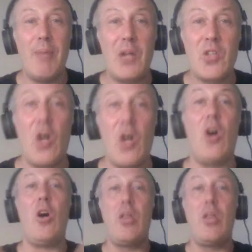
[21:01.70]
to all
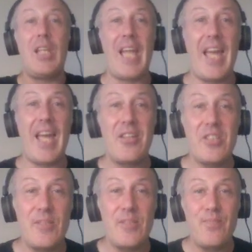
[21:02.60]
the lands
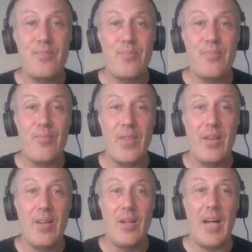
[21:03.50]

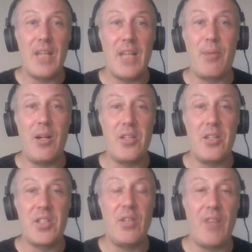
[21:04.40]
as part of the Steel
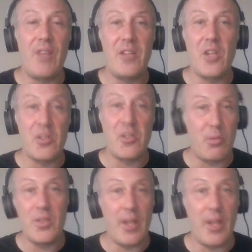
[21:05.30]
Flyers All Sports
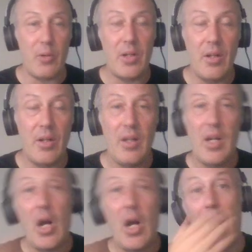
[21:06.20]
Network.
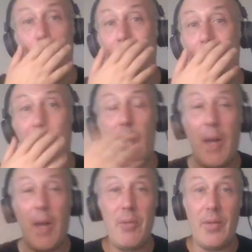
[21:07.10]
I want to go, I'm,
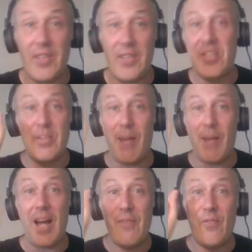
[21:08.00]
this is my
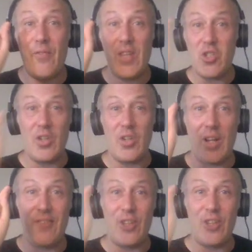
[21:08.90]
vision and
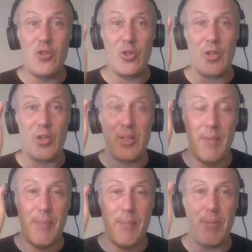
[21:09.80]
future. It's my
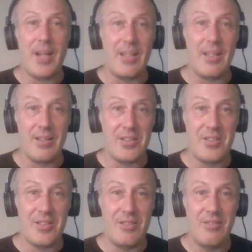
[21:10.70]
bucket list.
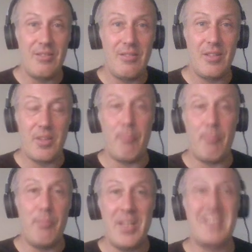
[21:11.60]
It's a,
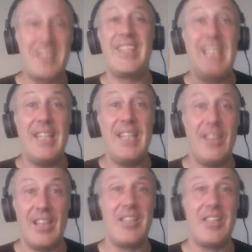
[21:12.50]
it's the
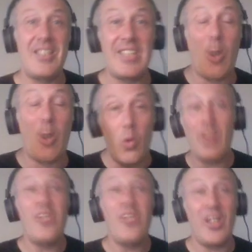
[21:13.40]
list. It's the only
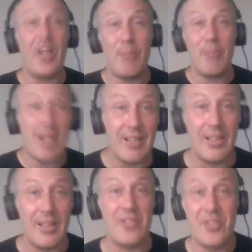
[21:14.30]
thing on the bucket
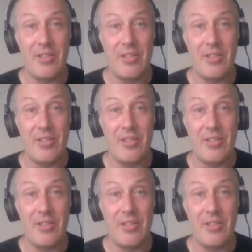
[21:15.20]
list.